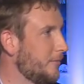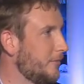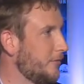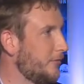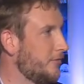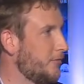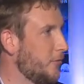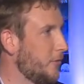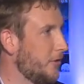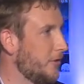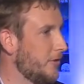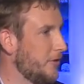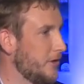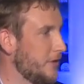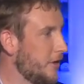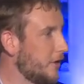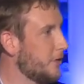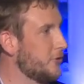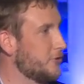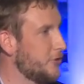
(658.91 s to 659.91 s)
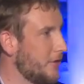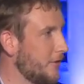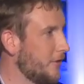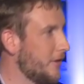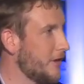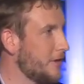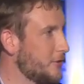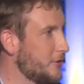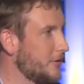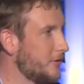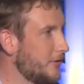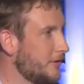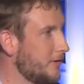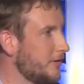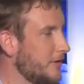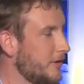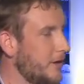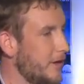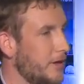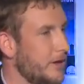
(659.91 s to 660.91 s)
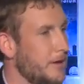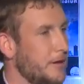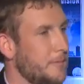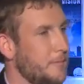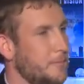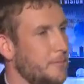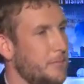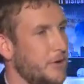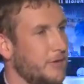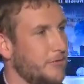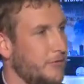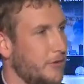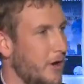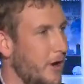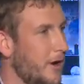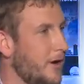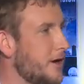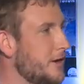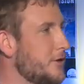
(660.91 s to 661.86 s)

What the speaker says: for the younger generation, but for our